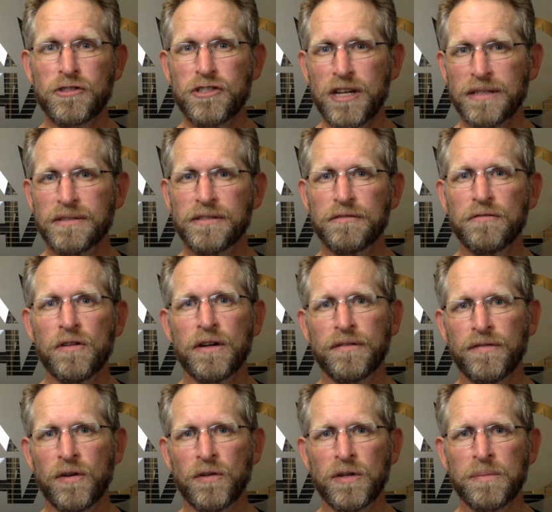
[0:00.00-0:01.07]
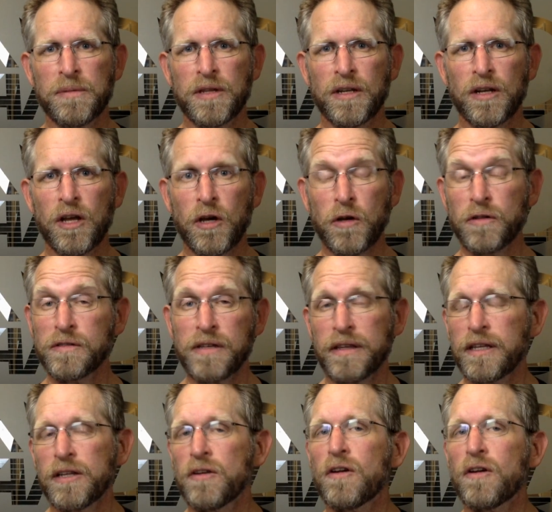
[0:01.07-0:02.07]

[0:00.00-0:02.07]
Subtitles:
just the right volume and the load so that you're